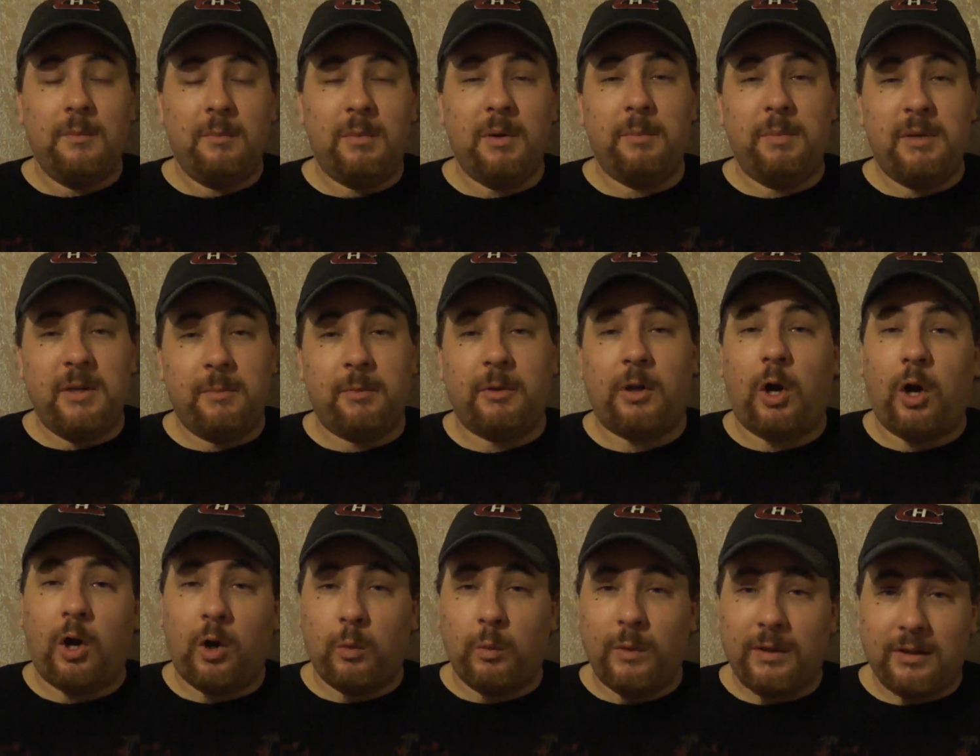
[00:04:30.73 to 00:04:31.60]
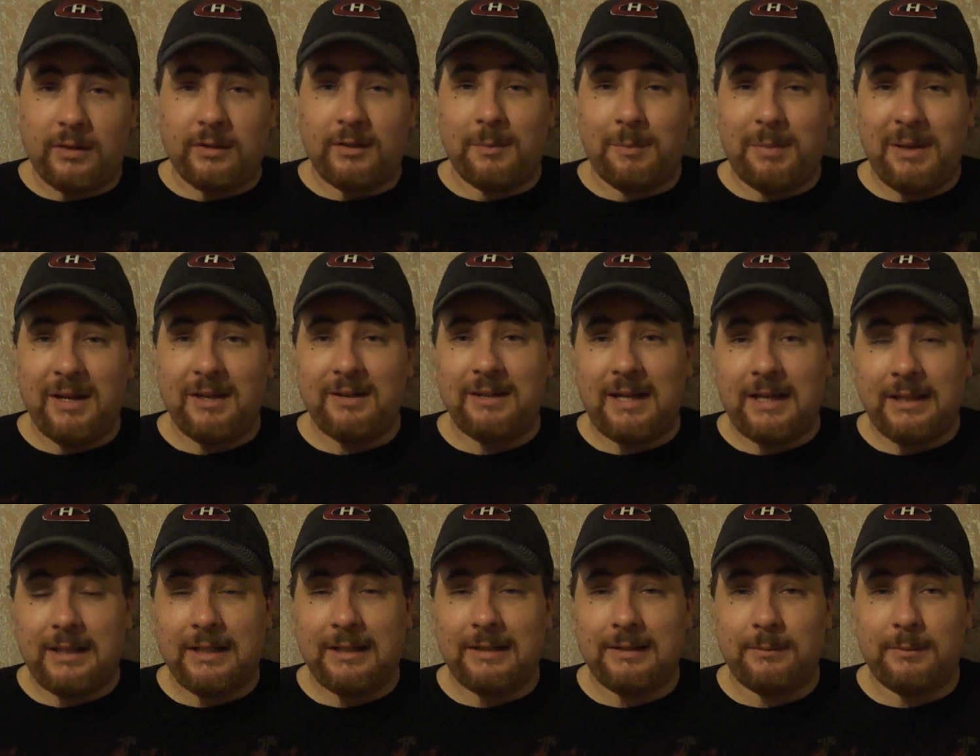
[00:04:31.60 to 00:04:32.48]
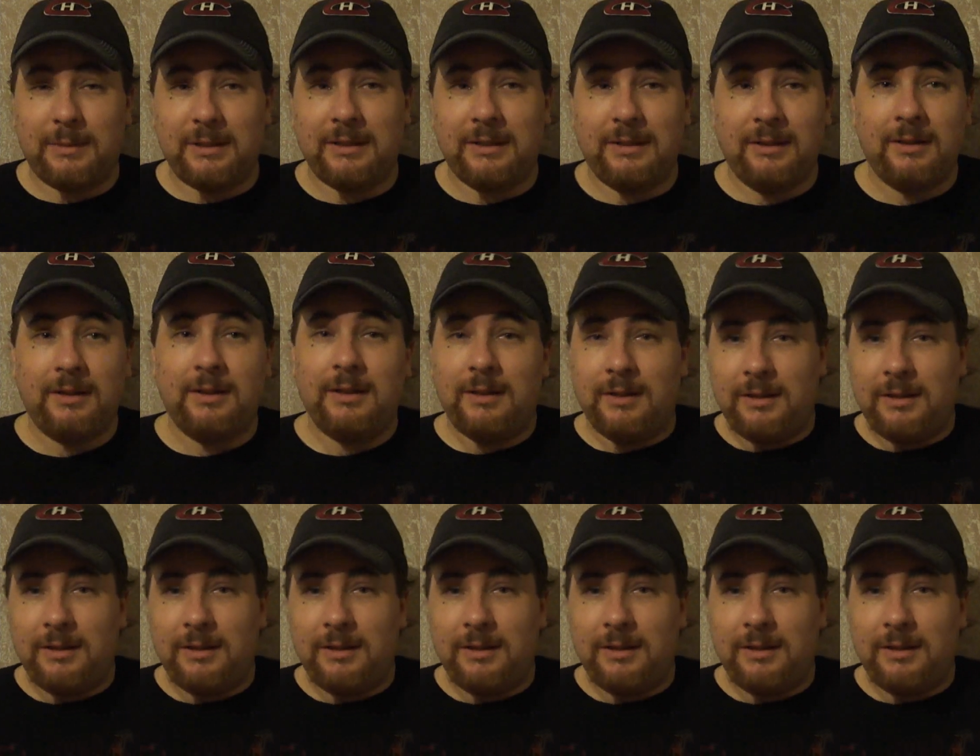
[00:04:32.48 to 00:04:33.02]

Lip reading: But people are willing to pay that kind of money